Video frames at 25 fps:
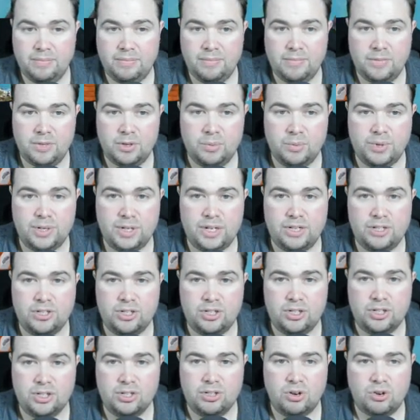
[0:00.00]
So we need to
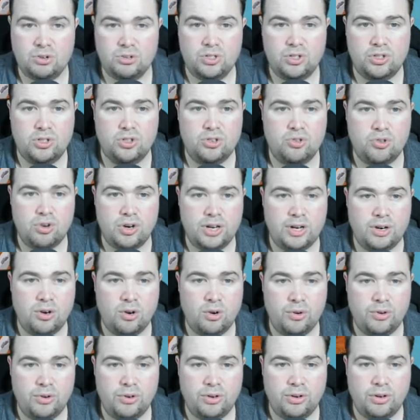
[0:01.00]
just concentrate
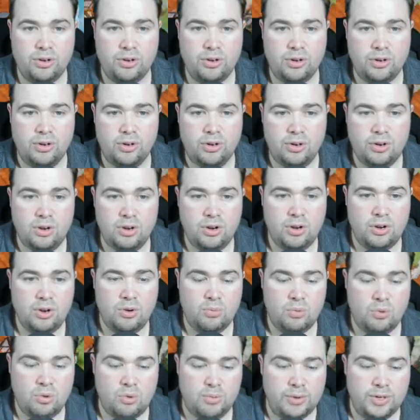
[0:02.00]
on
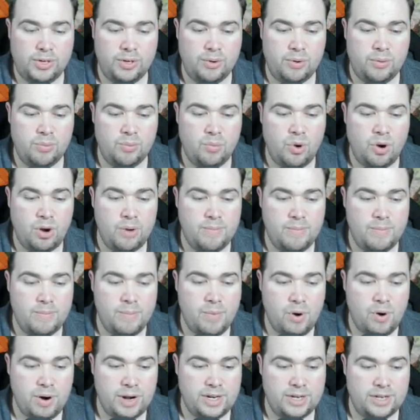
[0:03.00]
what we're doing. What I
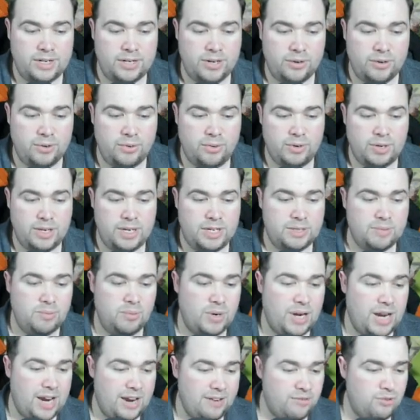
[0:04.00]
might do is, we
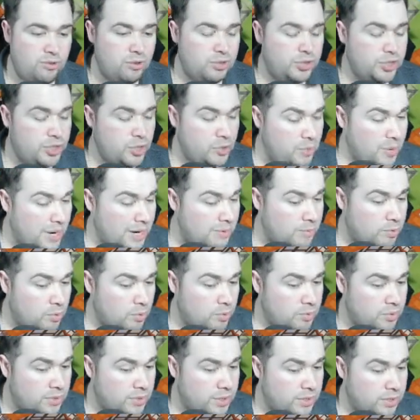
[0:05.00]
have got two
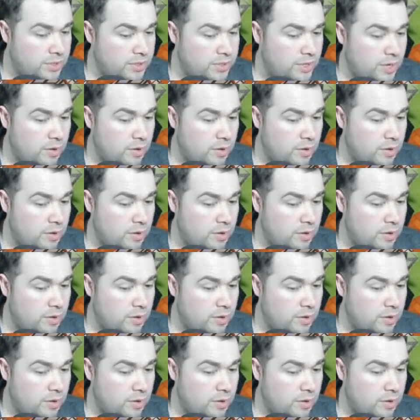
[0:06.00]
animals, so